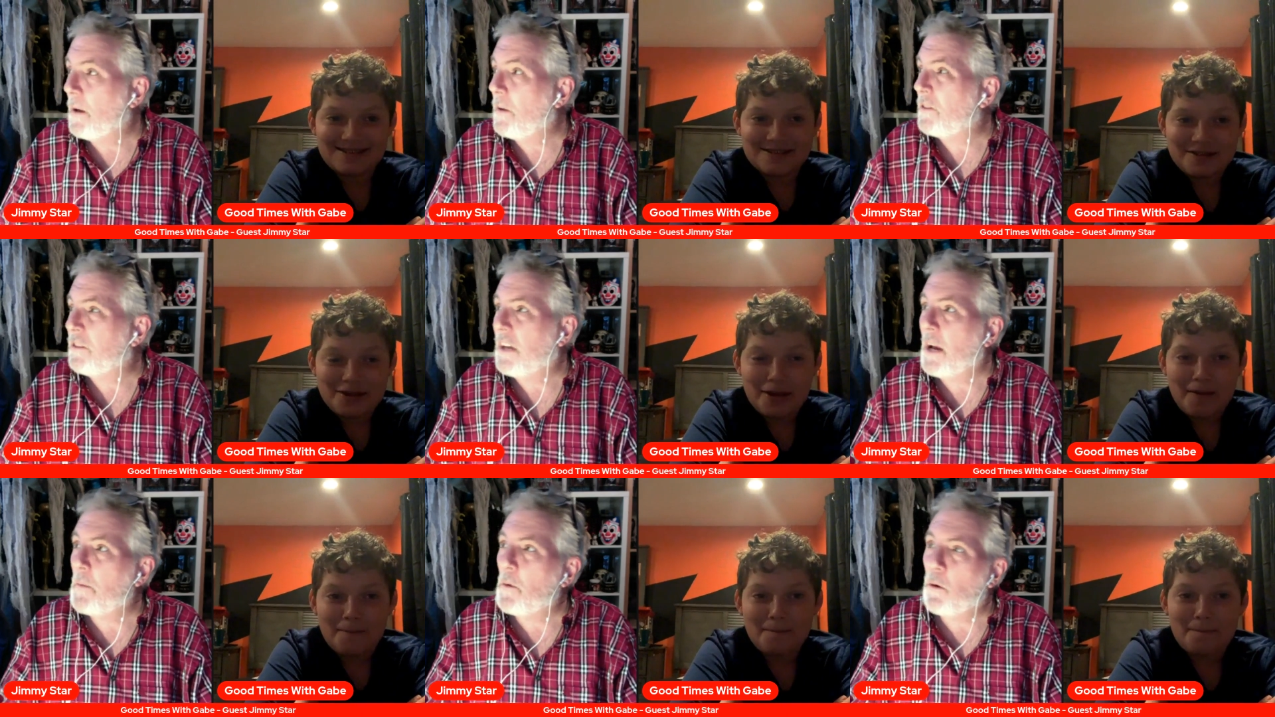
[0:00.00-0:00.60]
Speaker 1: Uh, see,
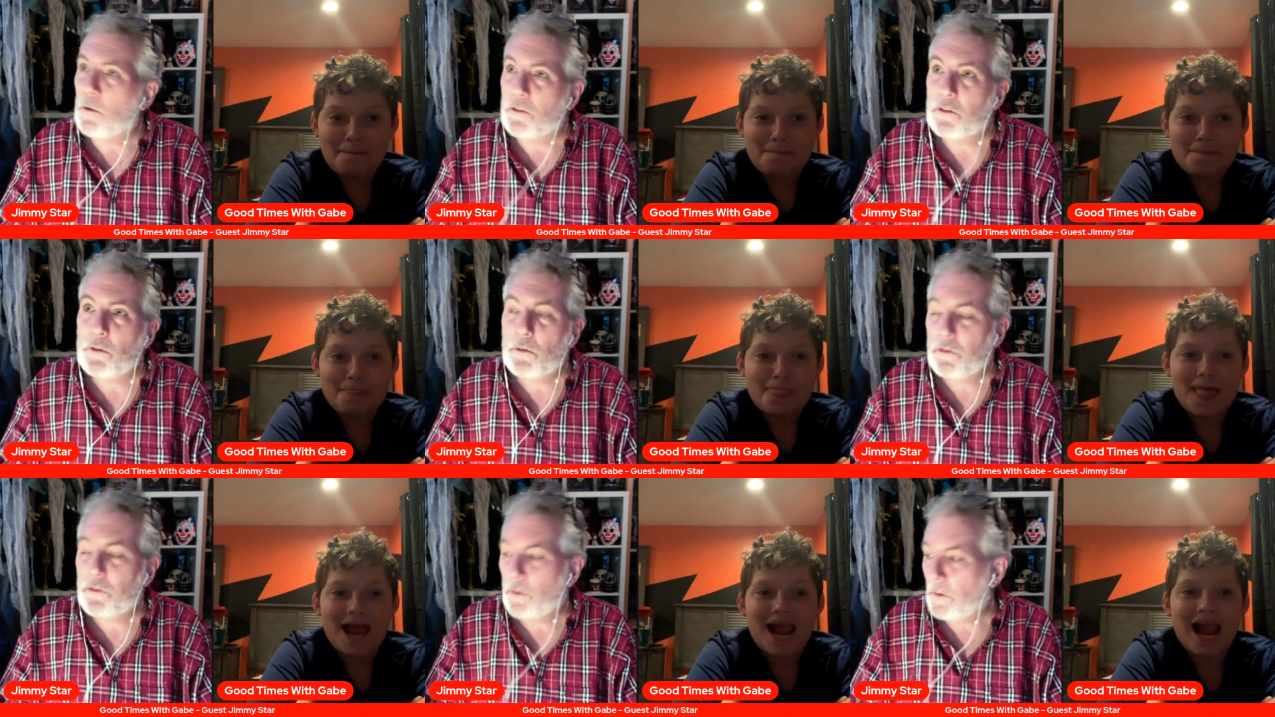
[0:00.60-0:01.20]
I'm old school,
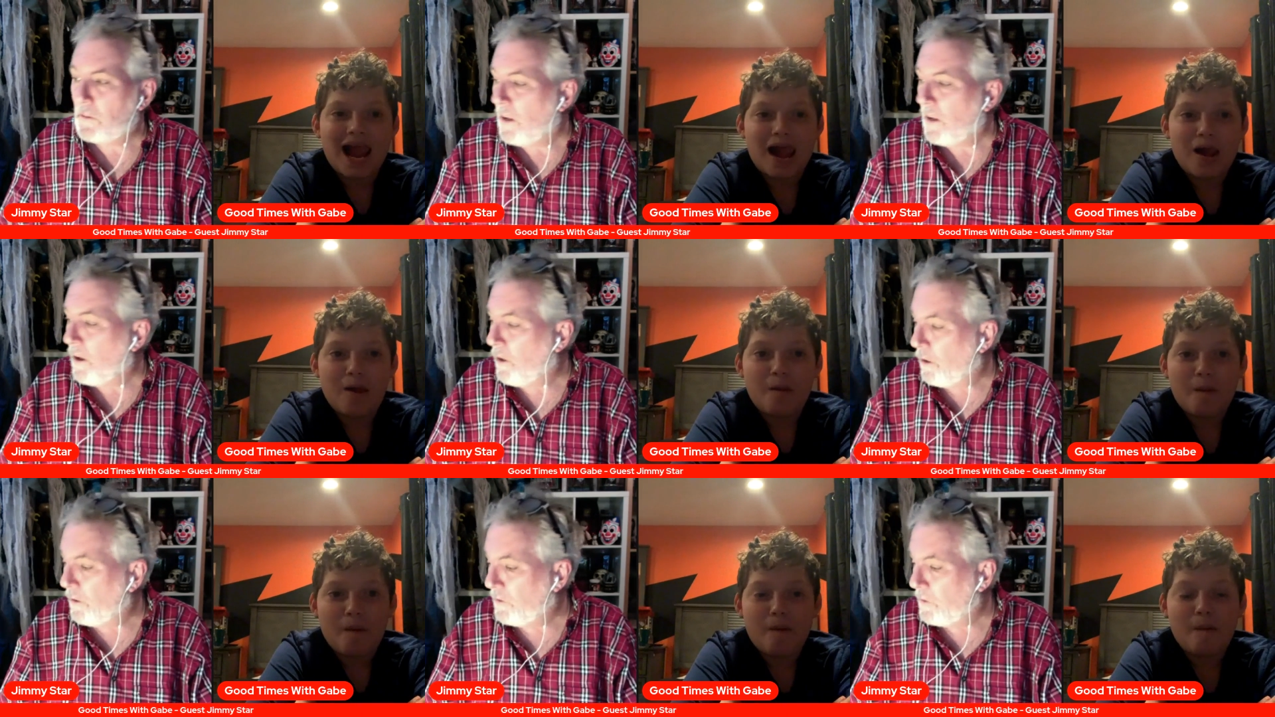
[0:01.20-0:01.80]
so it's not
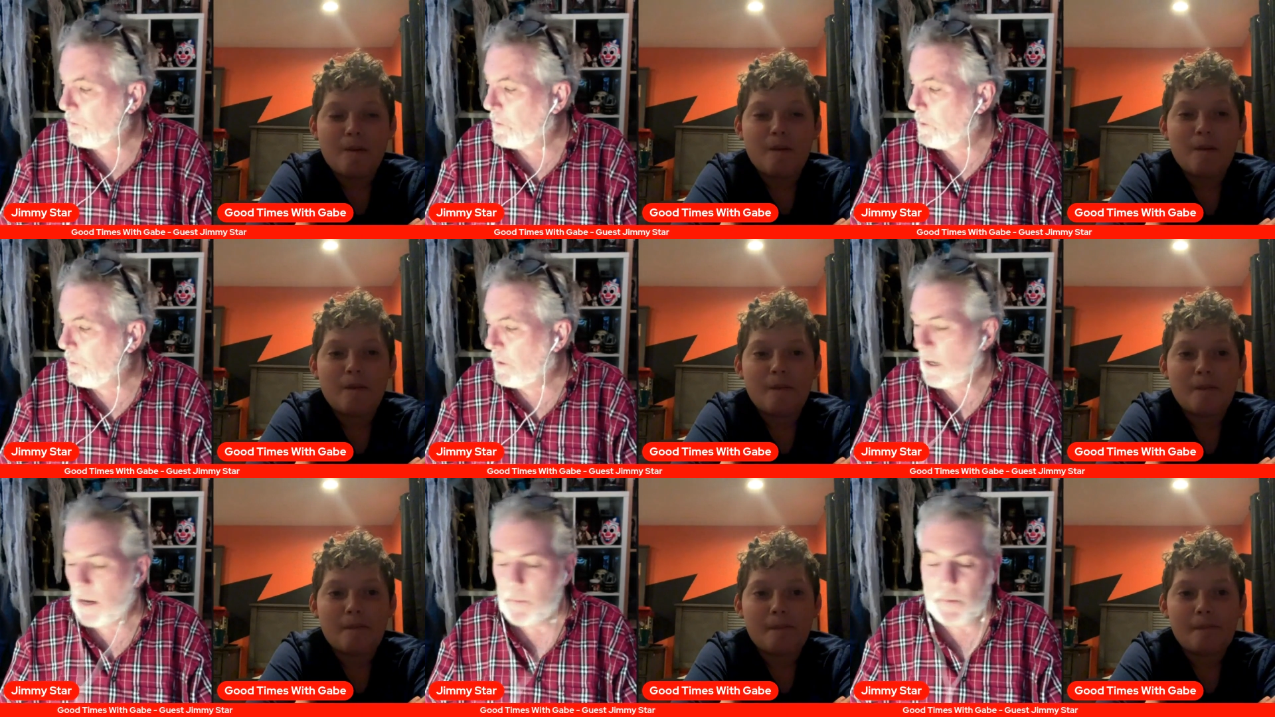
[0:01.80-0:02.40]
hard for me. But
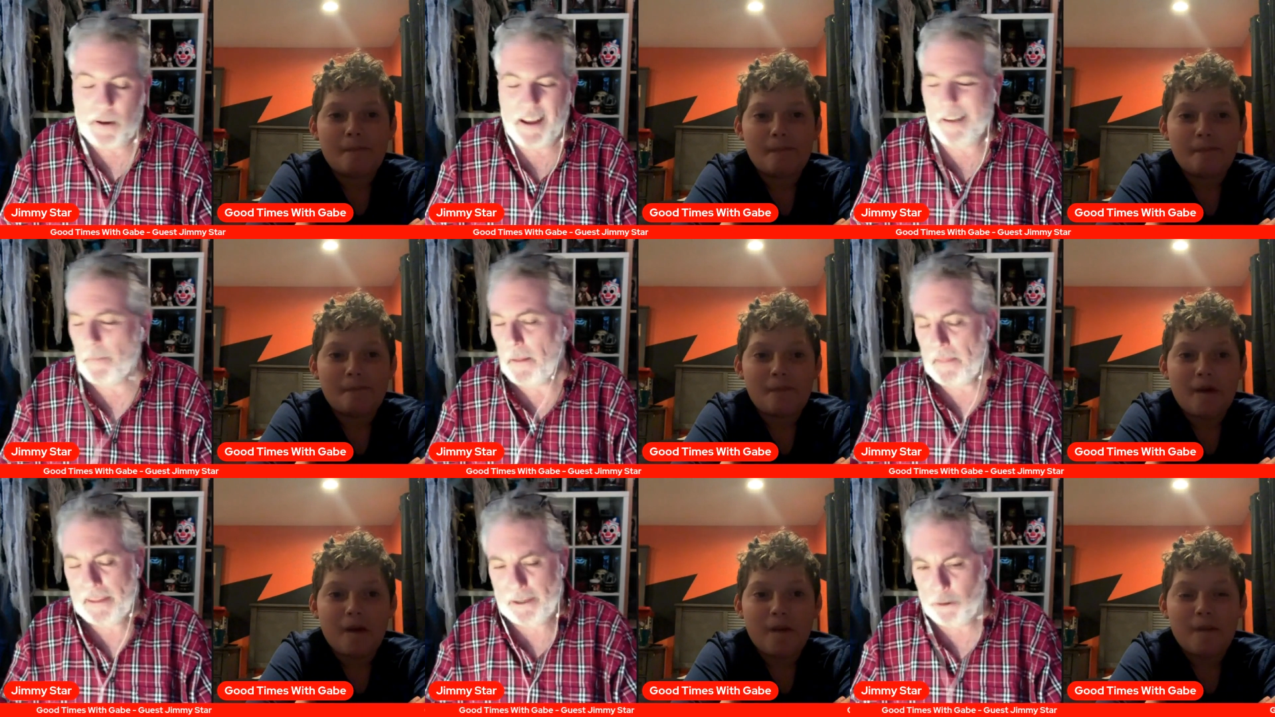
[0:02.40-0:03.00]
I'm I'm
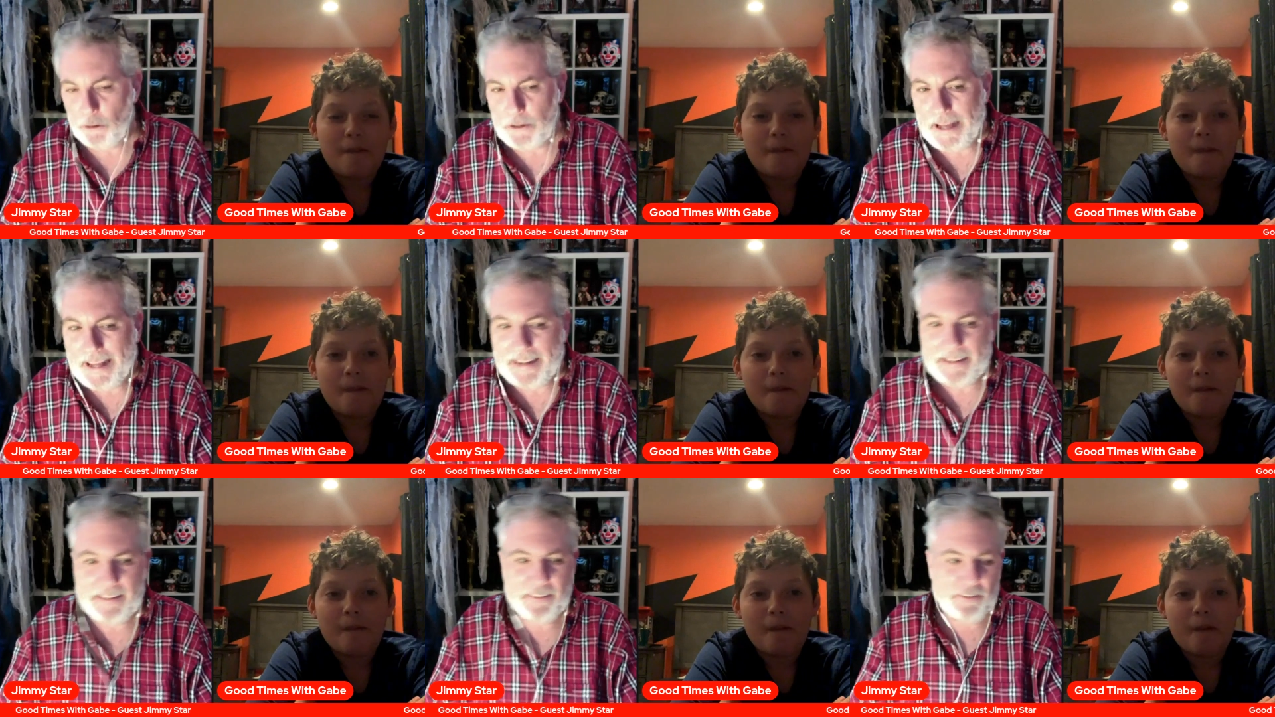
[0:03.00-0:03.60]
not that good at
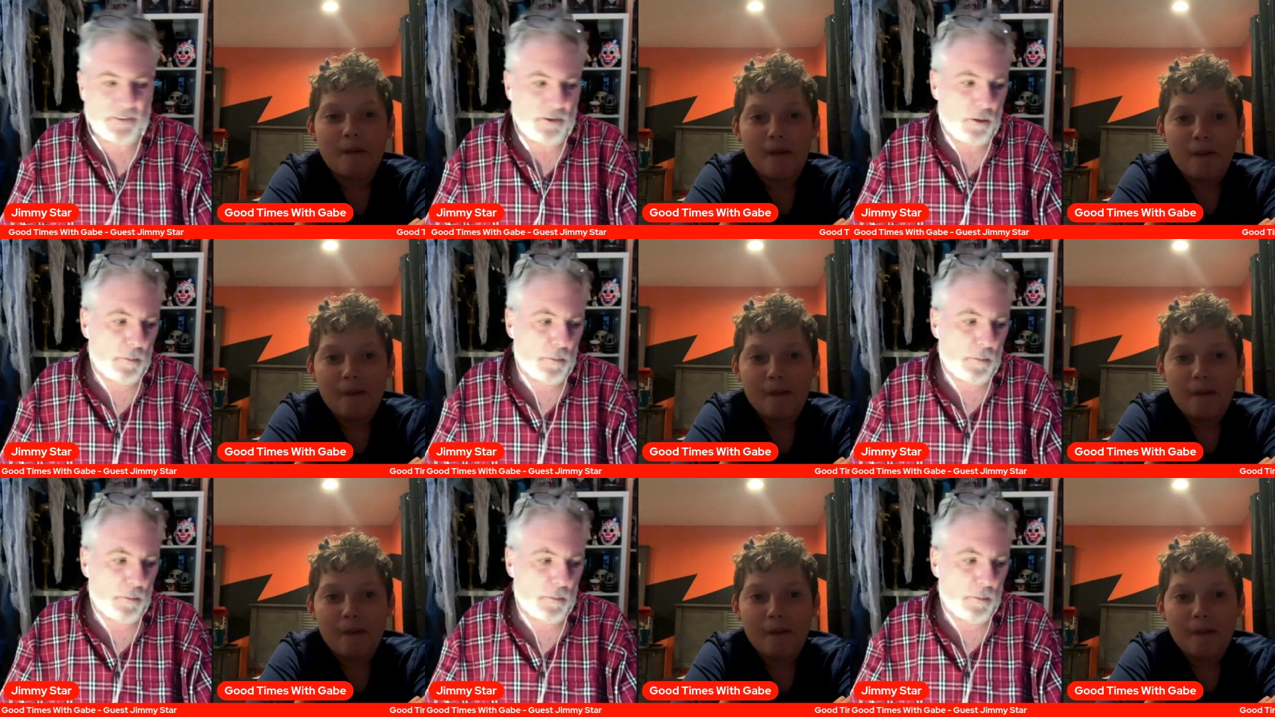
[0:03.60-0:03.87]
it either, though.